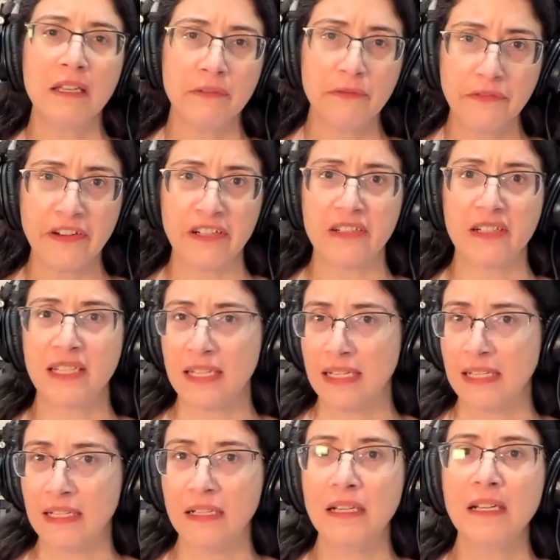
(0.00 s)

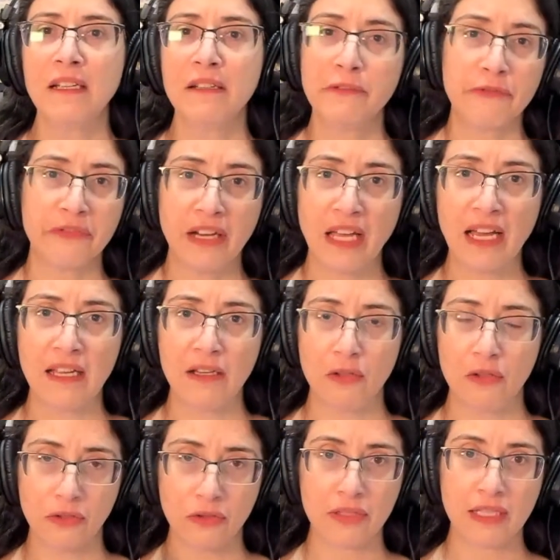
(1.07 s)
Vercel, Fly,
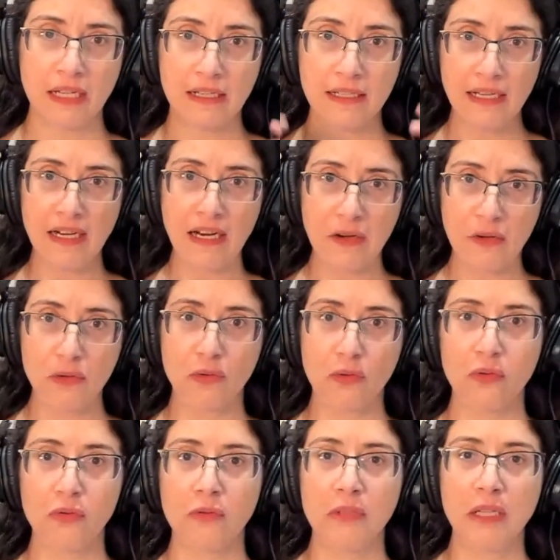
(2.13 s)
all those things allow you
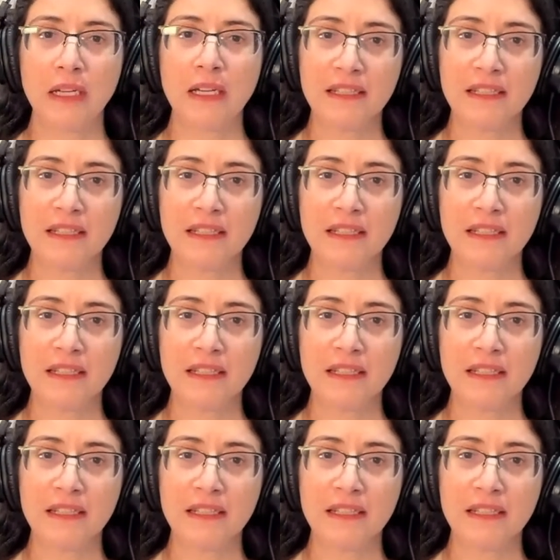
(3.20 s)
to